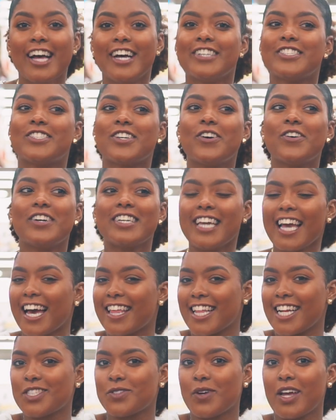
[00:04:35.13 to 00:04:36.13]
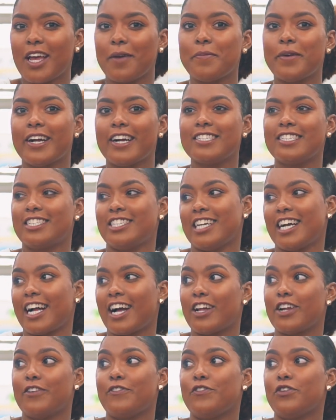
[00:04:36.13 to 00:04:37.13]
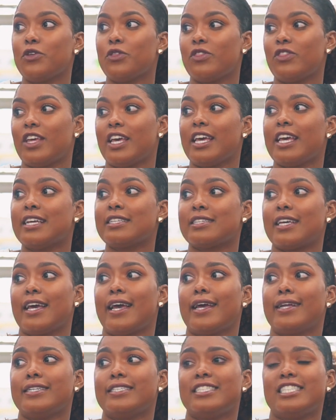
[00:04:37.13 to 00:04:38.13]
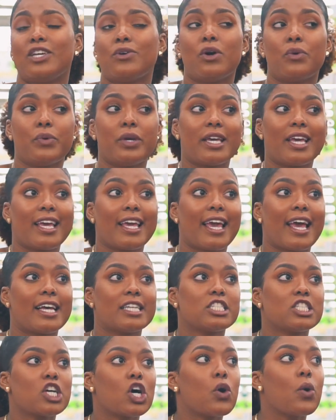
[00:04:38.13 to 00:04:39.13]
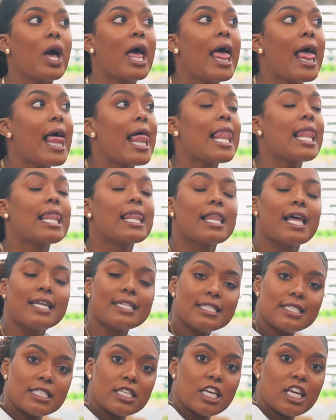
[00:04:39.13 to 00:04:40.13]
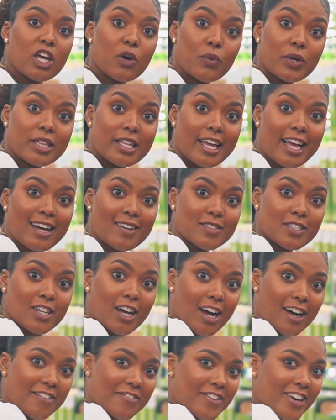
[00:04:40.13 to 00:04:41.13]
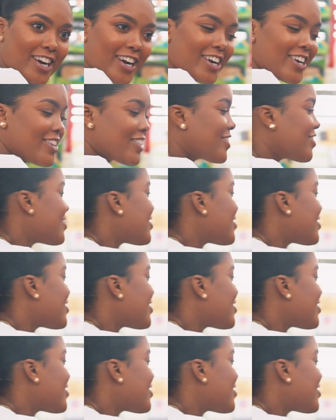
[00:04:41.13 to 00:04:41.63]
So yeah, that's why I'm here, to check out a few things and see what we can get. So let's see what they have to offer.